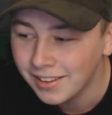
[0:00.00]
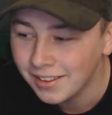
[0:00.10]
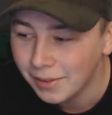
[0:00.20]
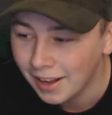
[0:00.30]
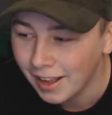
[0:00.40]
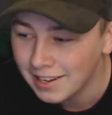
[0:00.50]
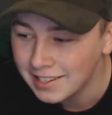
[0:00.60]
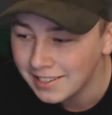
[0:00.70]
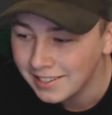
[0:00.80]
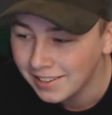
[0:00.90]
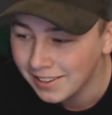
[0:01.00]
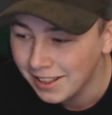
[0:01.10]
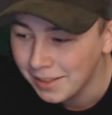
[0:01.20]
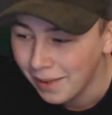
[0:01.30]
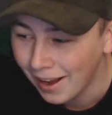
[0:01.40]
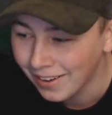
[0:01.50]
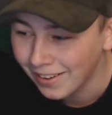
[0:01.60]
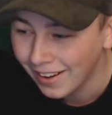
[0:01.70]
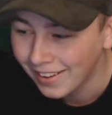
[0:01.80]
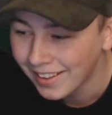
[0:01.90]
My cat just chilling in the
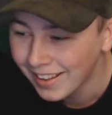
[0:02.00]
background.